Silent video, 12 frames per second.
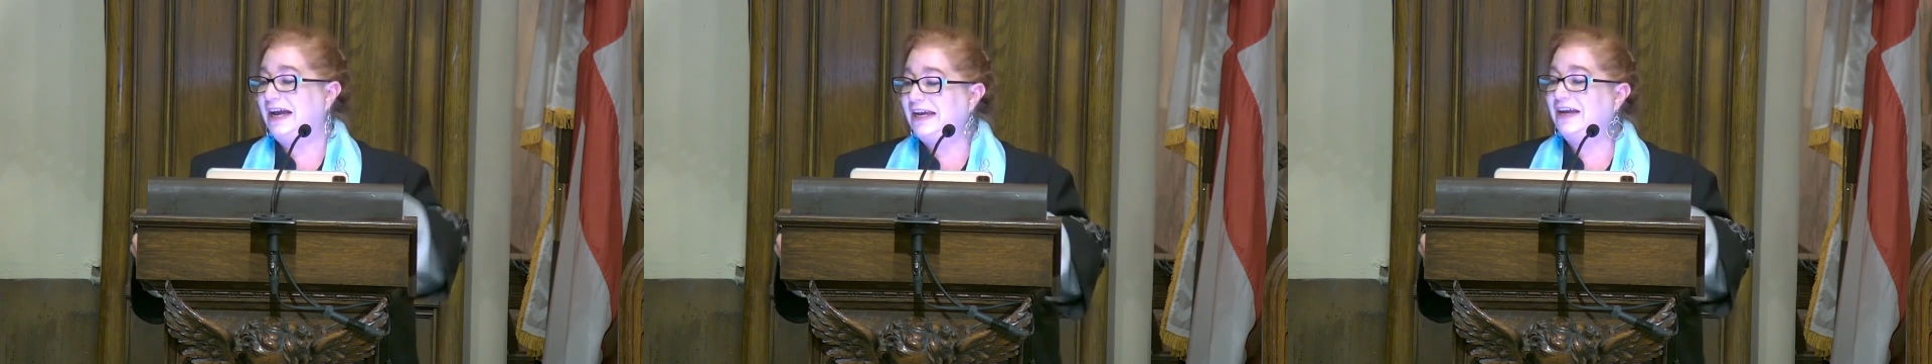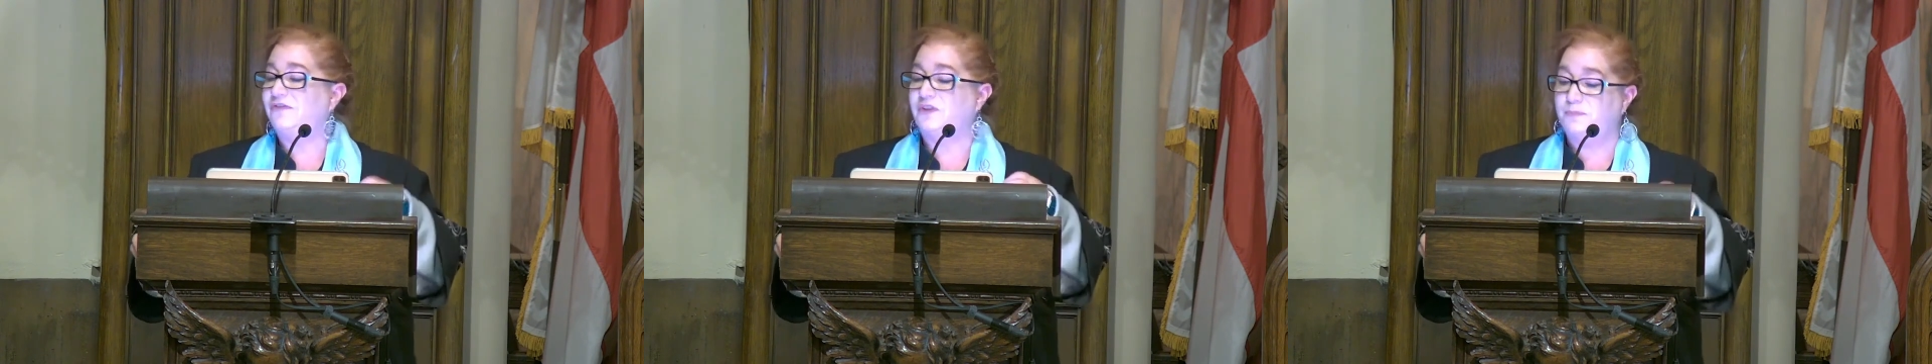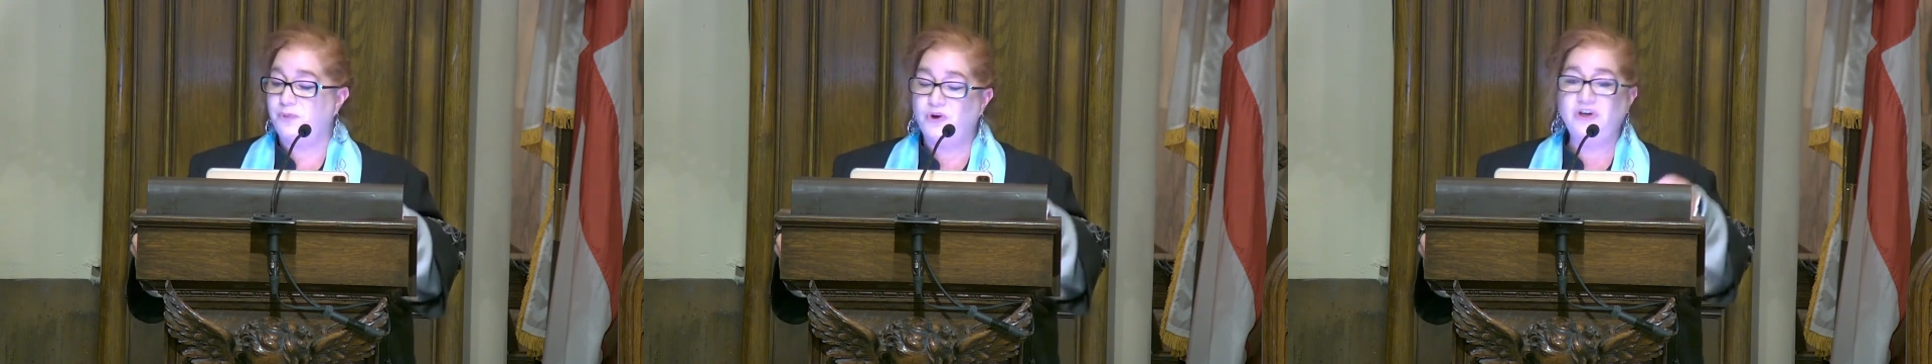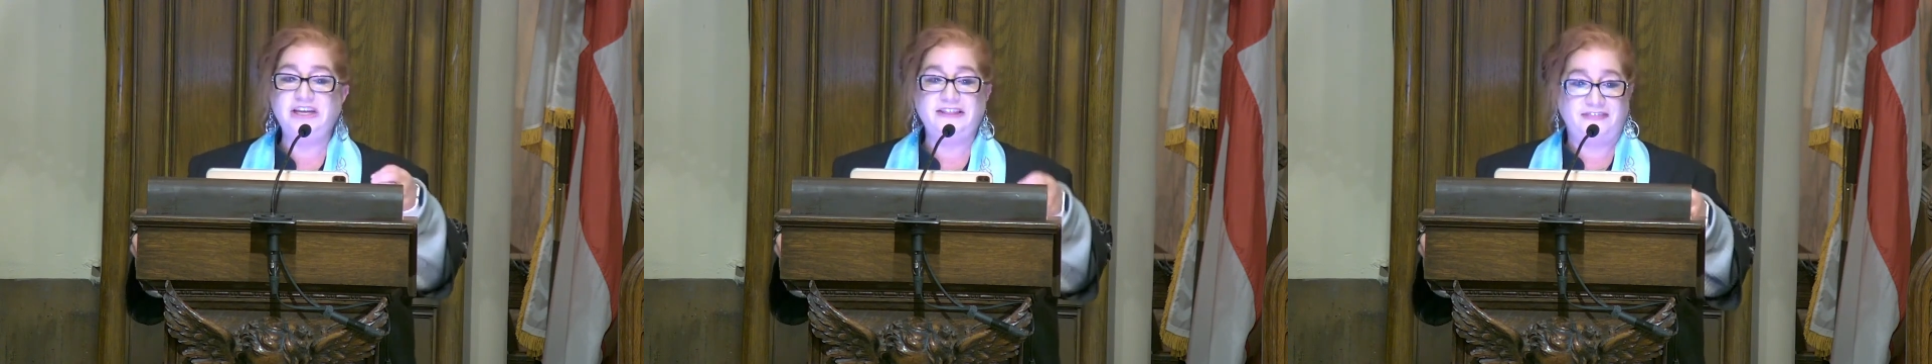I have to
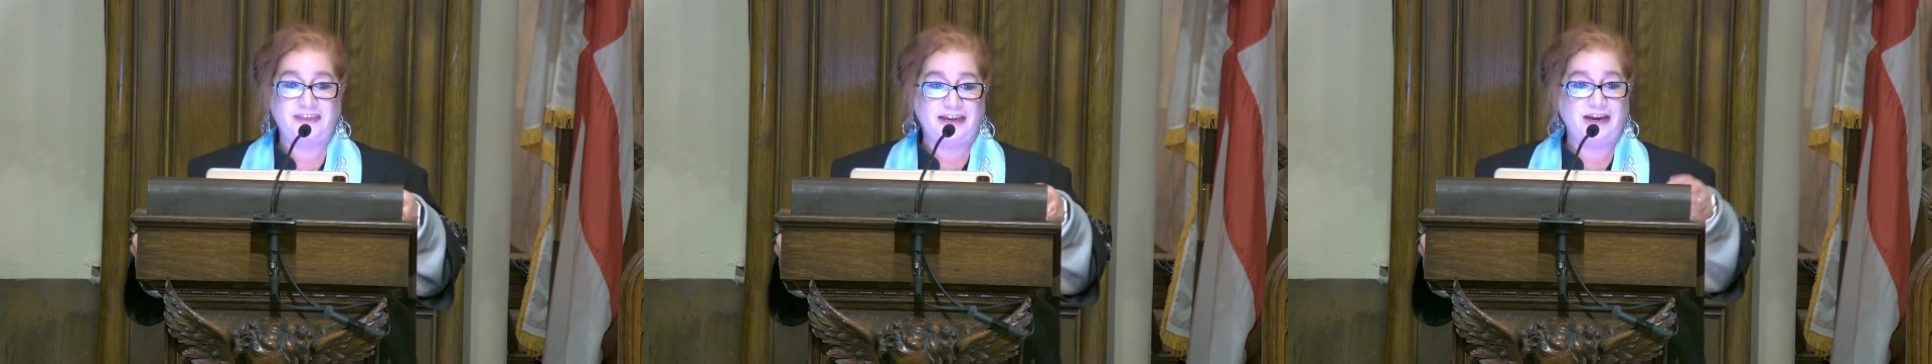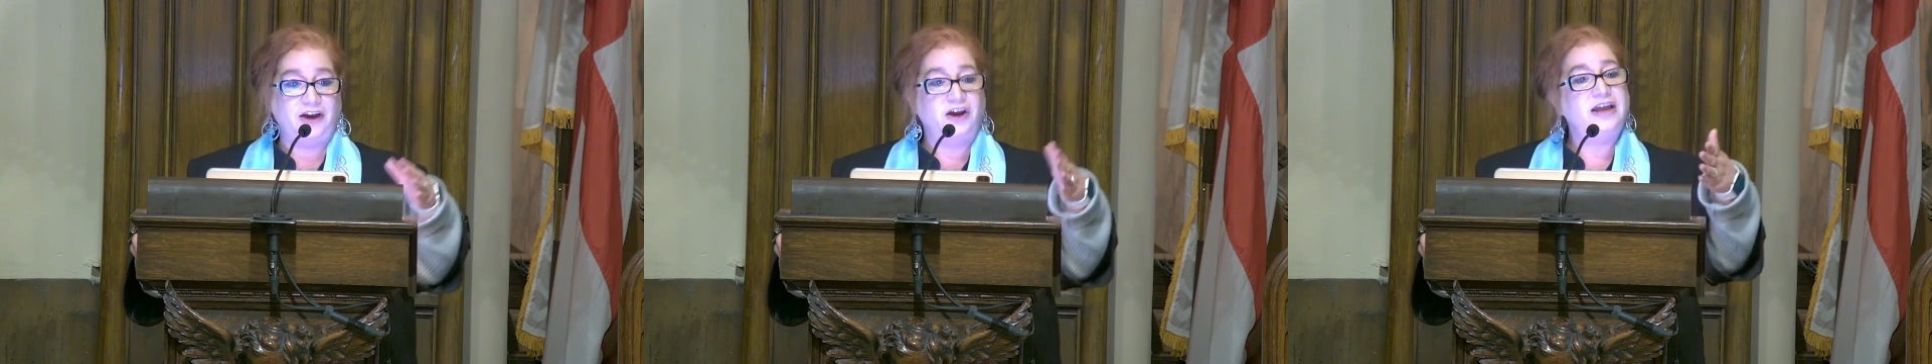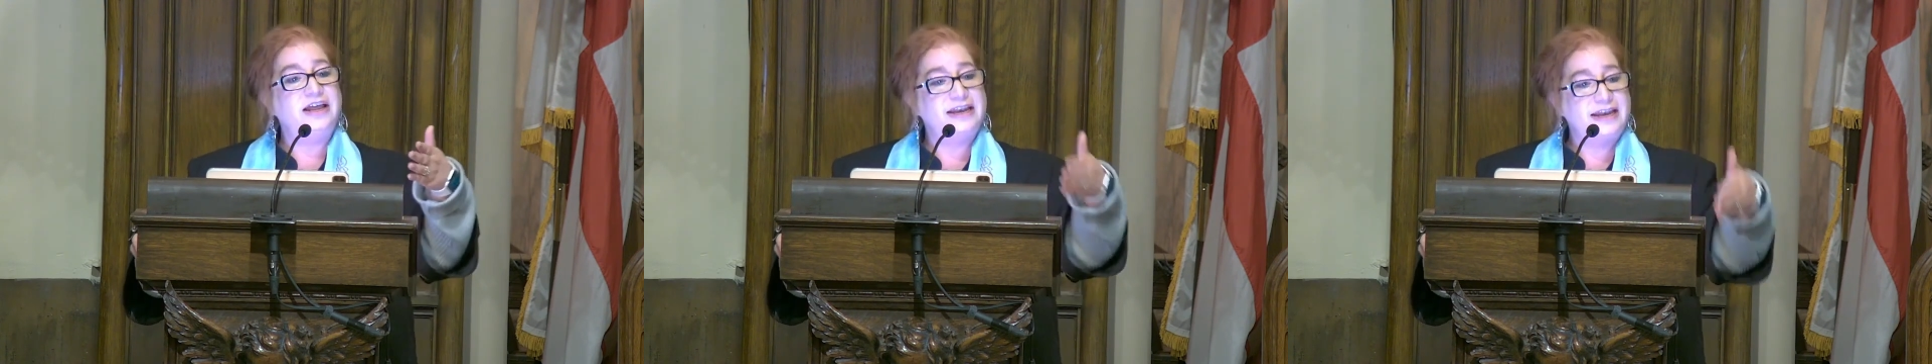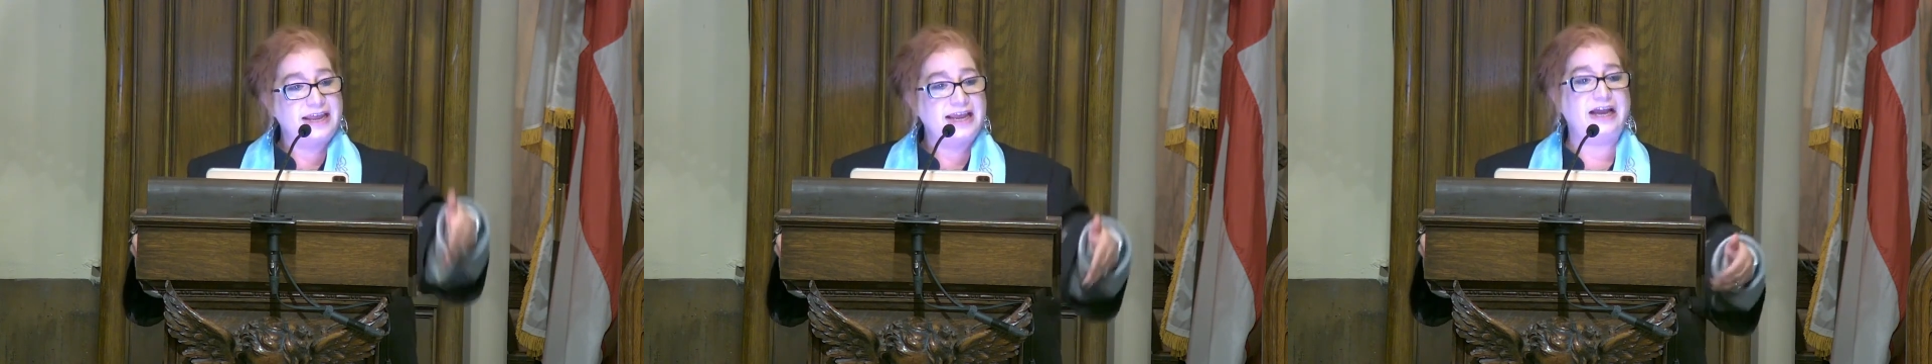put it there
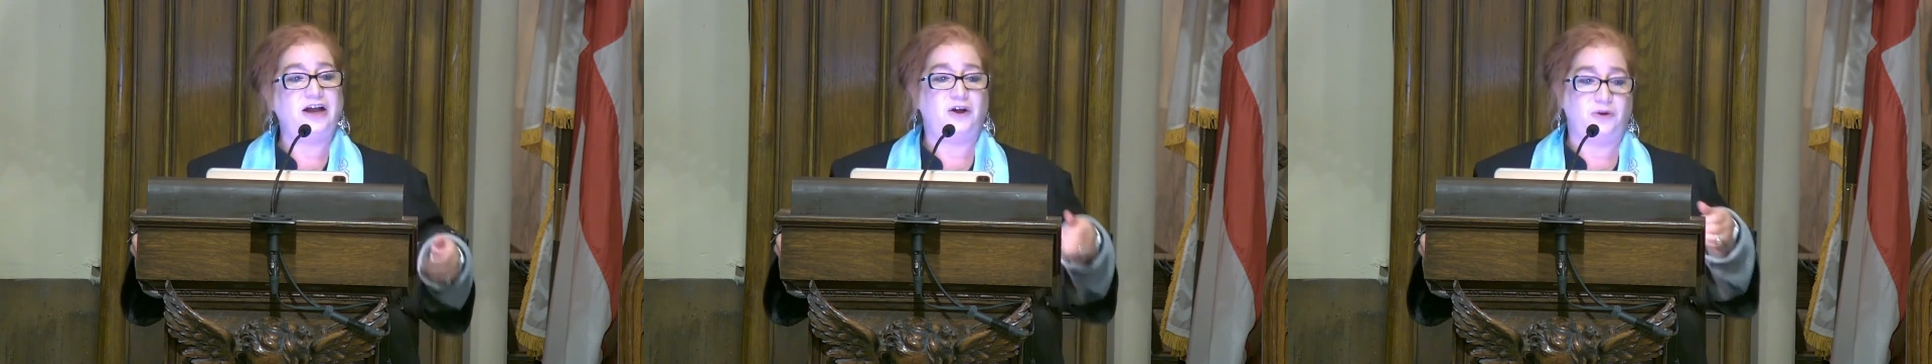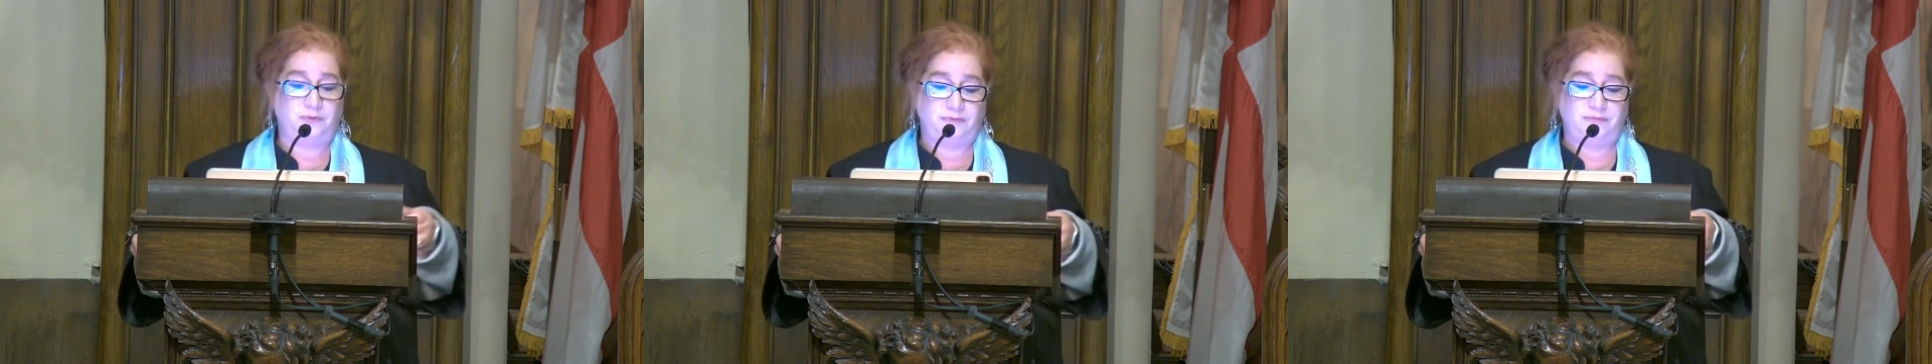now.